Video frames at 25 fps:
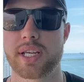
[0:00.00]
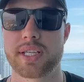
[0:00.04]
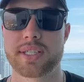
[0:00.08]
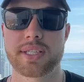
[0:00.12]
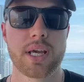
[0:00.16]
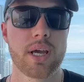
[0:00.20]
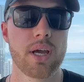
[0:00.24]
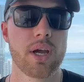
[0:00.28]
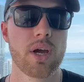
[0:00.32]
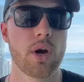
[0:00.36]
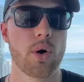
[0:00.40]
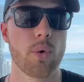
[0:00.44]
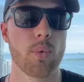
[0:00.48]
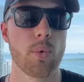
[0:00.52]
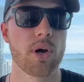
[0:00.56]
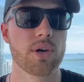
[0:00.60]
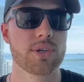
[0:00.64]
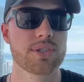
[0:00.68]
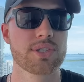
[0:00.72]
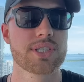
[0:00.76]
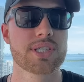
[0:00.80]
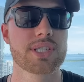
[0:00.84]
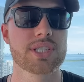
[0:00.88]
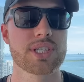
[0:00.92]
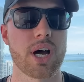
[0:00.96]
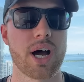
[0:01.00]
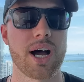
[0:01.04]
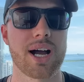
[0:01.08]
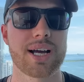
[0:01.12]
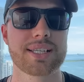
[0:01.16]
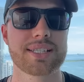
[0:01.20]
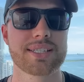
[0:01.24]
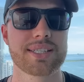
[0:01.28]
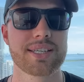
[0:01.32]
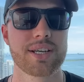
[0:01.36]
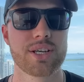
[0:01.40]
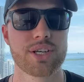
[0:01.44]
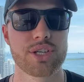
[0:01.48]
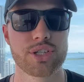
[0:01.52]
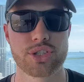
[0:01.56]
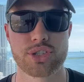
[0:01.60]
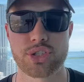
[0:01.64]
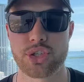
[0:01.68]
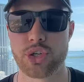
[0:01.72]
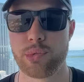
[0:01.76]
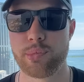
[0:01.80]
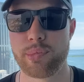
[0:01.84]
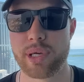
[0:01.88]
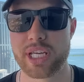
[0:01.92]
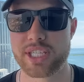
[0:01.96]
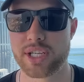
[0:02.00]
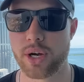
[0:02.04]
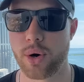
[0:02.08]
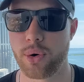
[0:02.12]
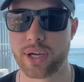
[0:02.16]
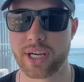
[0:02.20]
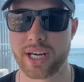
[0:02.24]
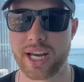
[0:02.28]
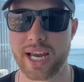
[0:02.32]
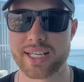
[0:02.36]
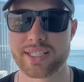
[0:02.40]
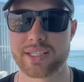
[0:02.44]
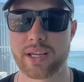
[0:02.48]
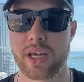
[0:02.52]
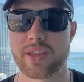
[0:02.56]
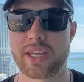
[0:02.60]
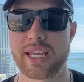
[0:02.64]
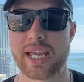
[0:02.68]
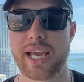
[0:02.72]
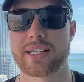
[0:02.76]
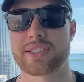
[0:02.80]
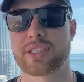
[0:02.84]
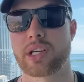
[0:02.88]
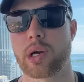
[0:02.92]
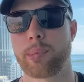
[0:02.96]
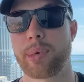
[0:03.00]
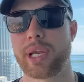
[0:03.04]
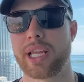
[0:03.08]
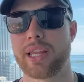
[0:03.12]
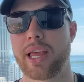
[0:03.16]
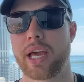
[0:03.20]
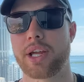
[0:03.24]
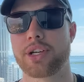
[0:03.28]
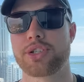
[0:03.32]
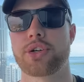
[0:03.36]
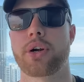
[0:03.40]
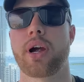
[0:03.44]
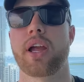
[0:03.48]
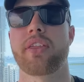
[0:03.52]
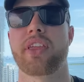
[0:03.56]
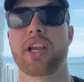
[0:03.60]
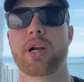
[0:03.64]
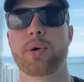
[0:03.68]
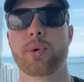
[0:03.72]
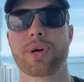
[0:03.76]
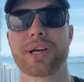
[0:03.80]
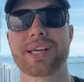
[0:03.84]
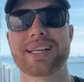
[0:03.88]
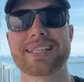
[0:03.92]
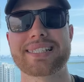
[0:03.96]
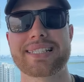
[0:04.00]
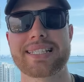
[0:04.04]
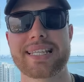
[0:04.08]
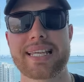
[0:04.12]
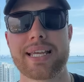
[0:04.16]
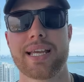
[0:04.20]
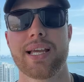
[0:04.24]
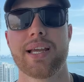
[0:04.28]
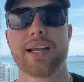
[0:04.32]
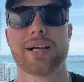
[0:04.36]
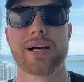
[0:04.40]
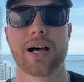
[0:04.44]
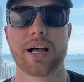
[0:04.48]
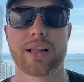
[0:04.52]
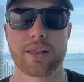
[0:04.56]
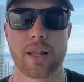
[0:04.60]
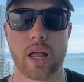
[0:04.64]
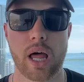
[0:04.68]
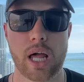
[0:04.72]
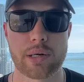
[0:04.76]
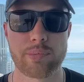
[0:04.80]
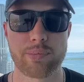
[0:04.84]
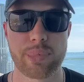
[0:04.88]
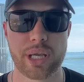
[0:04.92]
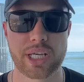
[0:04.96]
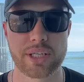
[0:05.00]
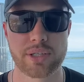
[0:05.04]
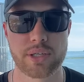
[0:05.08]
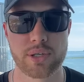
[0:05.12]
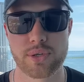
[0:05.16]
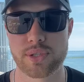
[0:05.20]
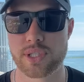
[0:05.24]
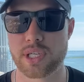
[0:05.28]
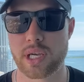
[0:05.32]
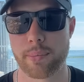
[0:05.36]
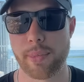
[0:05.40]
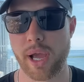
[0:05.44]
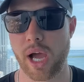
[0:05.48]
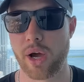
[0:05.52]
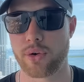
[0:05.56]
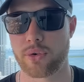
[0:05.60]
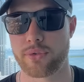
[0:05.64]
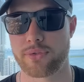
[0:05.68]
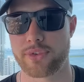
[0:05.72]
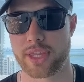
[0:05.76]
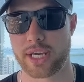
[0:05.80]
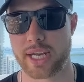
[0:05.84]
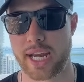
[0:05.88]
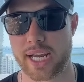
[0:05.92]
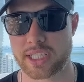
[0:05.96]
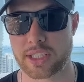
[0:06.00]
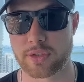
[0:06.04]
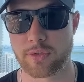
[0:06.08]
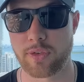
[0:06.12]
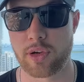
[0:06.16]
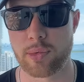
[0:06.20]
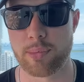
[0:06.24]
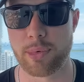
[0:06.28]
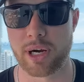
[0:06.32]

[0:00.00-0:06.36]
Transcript: is, Will stocks soon be tokenized on the XRP ledger? I think we're going to see a lot of big news come out over the next few